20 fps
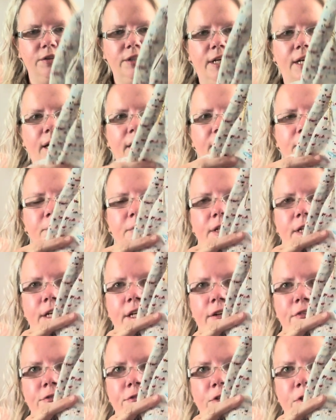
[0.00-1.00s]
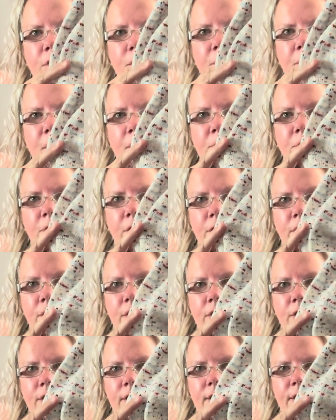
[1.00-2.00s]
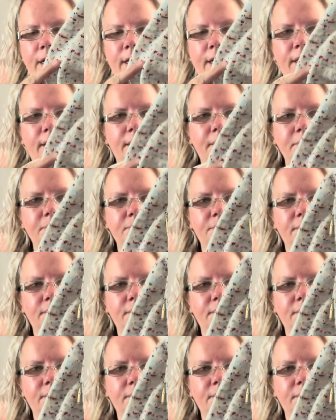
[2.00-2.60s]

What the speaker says: that I am knitting for my brother-in-law Dana,